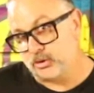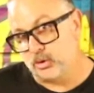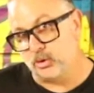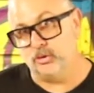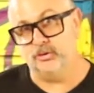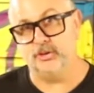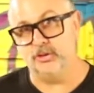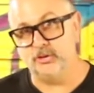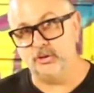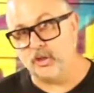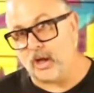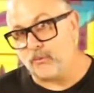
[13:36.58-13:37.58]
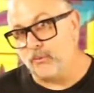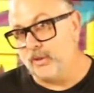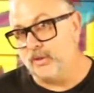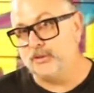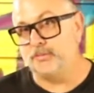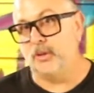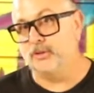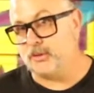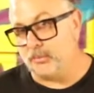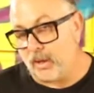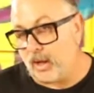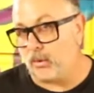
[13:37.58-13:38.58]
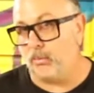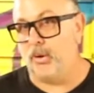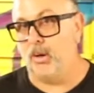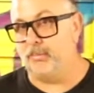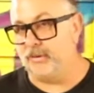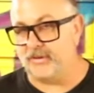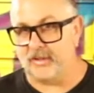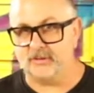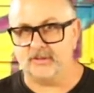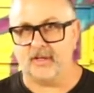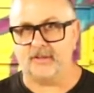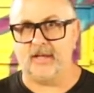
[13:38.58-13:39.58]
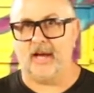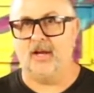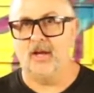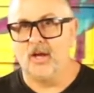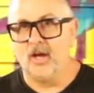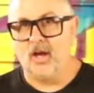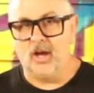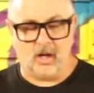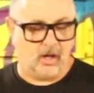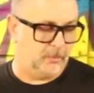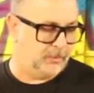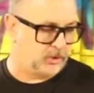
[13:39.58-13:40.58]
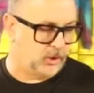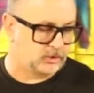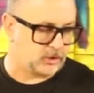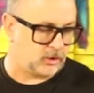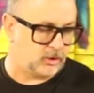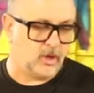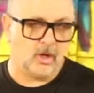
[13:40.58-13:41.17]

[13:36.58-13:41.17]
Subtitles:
cruise. You're not really supposed to pedal pump and things like that. But those are